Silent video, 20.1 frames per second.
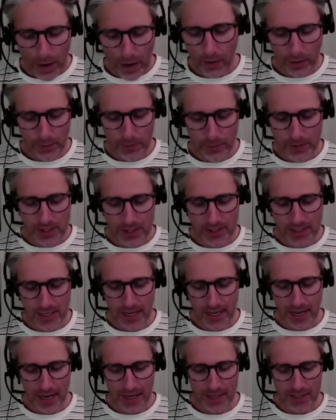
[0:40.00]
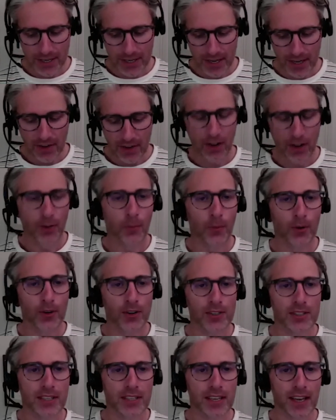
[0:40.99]
When I was a teenager, I
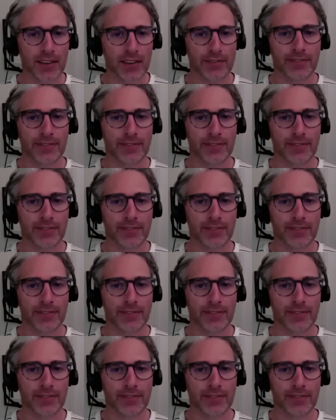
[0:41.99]
wanted to